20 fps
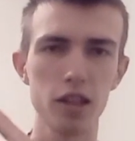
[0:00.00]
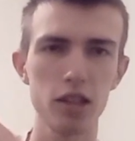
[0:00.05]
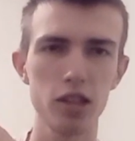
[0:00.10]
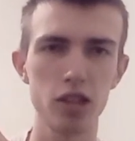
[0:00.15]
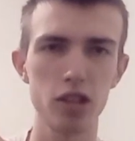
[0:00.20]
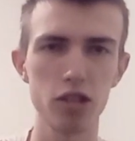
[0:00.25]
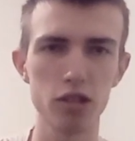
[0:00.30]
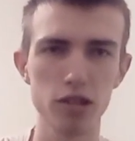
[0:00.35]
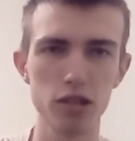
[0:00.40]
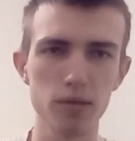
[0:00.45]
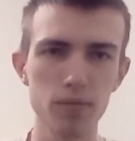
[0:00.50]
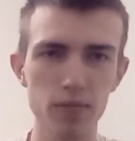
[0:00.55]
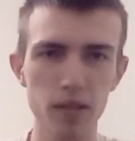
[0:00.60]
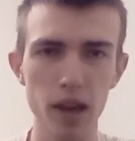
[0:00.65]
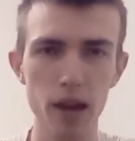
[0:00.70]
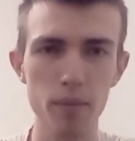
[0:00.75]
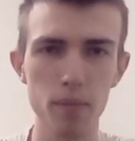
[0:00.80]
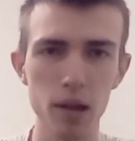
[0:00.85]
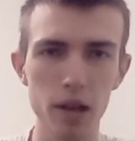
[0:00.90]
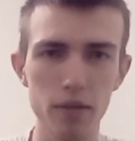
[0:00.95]
Here's some
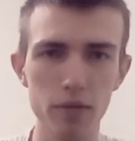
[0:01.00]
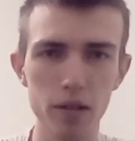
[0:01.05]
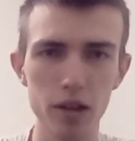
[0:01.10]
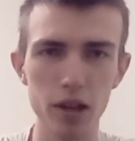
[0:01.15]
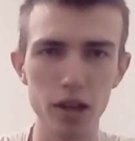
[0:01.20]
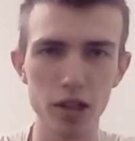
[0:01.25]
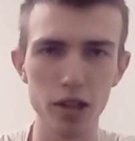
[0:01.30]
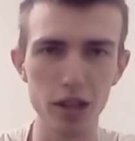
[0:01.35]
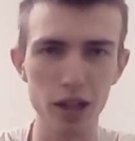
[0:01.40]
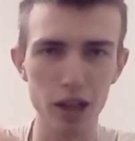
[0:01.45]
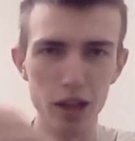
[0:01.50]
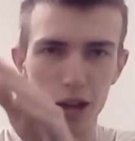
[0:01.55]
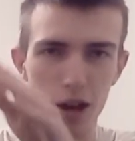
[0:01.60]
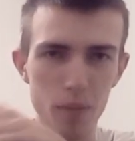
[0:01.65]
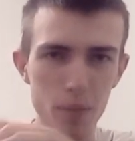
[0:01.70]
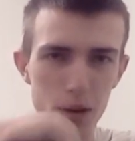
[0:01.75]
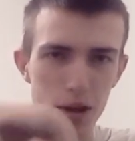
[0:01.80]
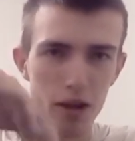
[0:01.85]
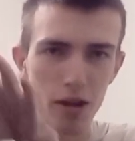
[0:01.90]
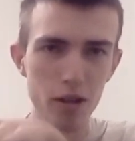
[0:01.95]
gameplay footage like up
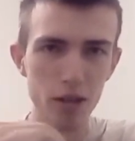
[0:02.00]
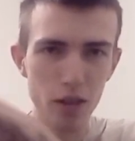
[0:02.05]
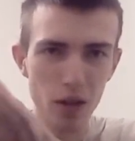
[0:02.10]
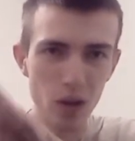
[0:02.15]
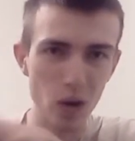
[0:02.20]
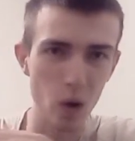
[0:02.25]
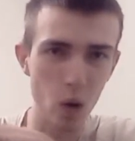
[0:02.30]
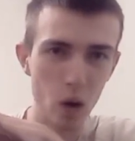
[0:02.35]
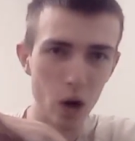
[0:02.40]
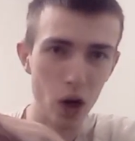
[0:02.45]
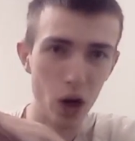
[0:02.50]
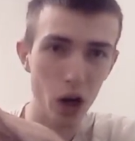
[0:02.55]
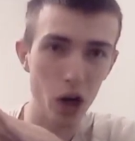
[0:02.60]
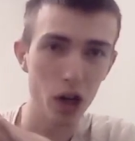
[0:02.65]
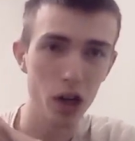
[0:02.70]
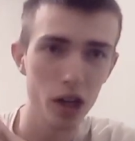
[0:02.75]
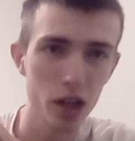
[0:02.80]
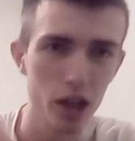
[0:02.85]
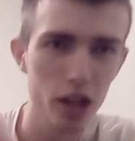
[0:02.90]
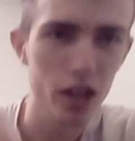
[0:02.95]
here in the corner.
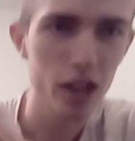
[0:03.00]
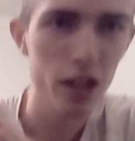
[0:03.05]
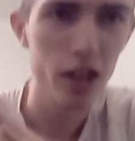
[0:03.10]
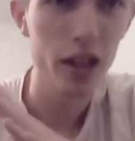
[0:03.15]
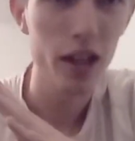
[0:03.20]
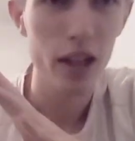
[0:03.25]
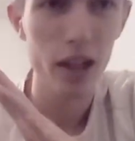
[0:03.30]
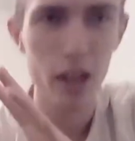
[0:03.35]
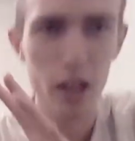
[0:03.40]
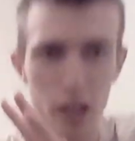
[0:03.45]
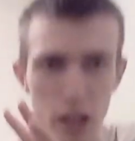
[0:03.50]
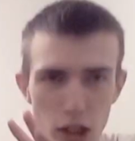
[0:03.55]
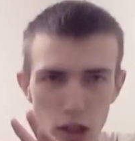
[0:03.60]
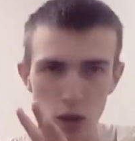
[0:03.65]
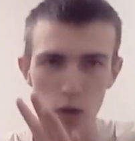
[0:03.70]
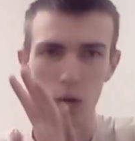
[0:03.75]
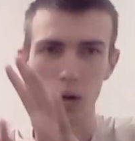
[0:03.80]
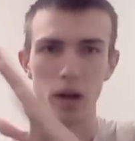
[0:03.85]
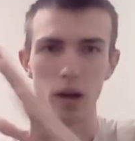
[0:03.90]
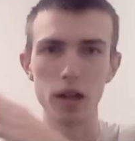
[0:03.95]

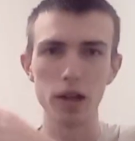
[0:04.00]
Enjoy.